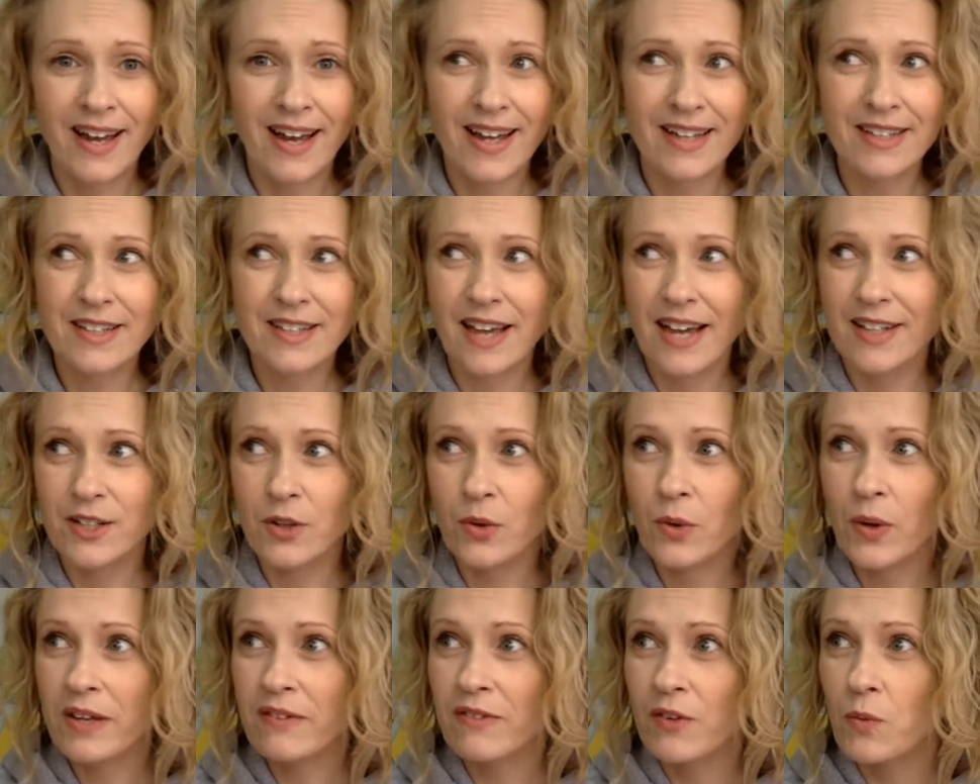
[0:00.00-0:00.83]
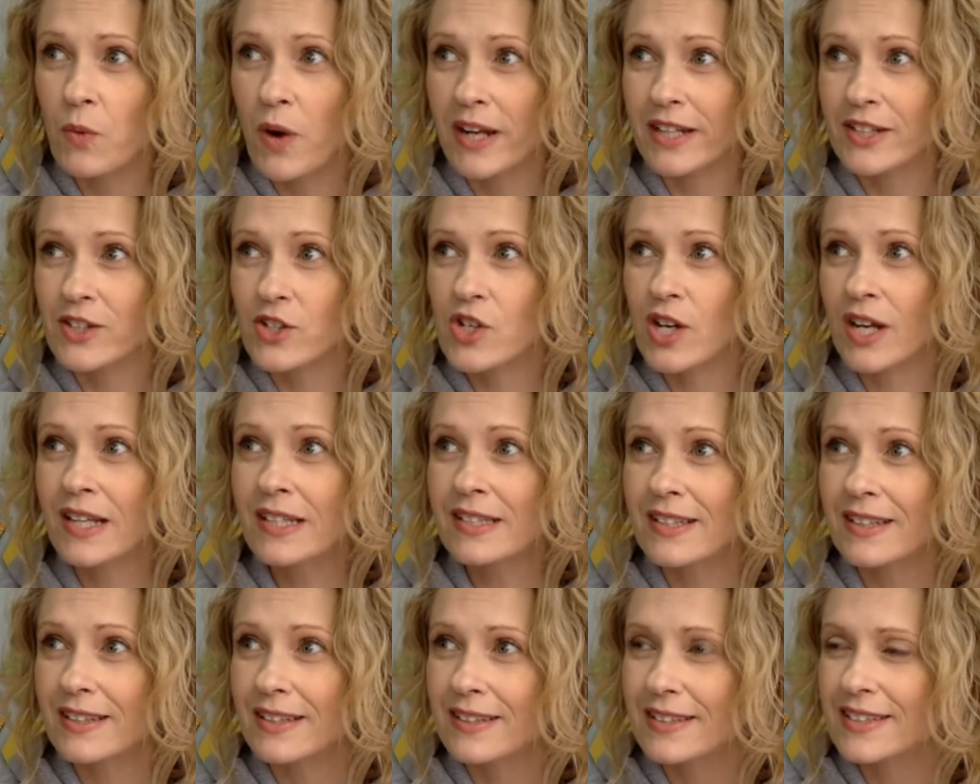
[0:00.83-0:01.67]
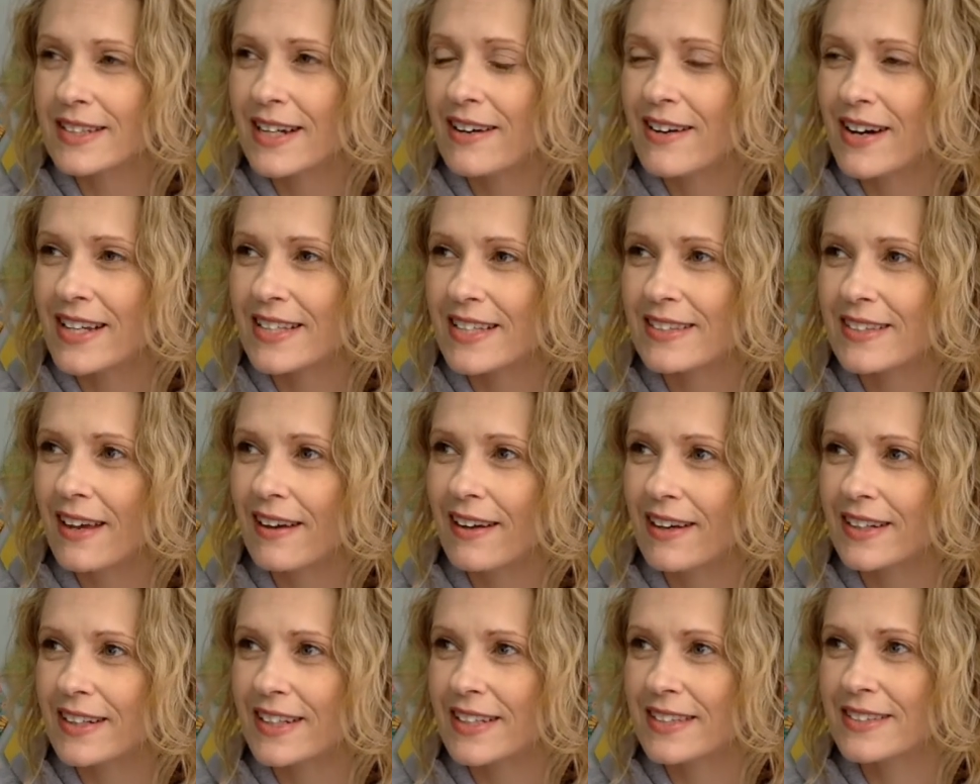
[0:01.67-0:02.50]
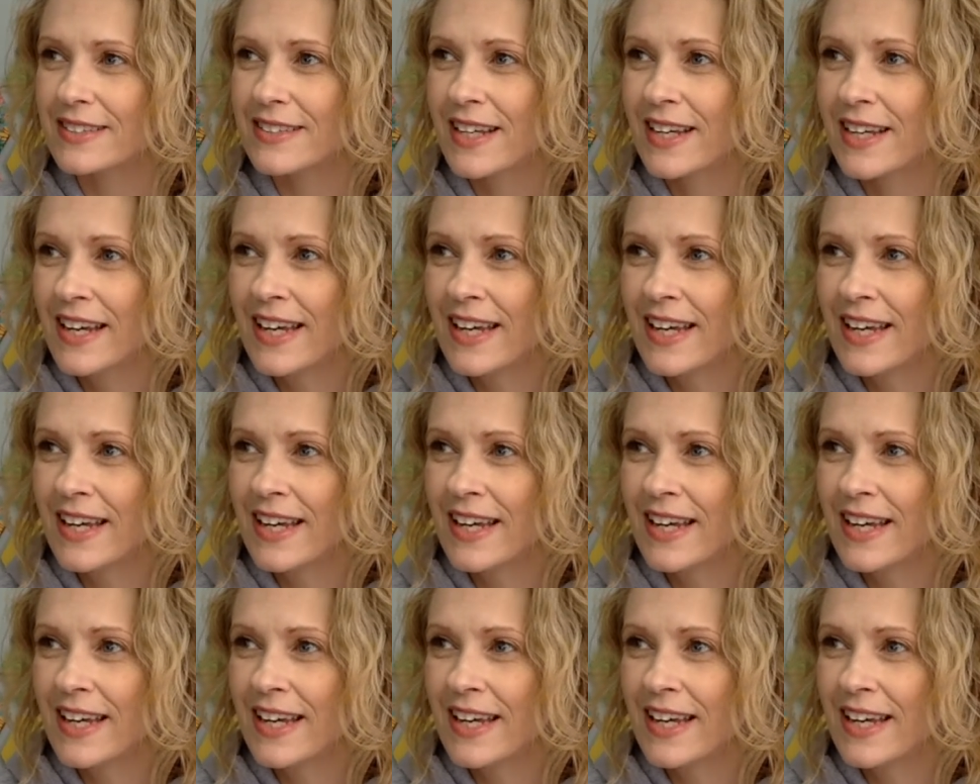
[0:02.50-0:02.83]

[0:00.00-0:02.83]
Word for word: I, I don't even want to jinx it, dare I say it, it's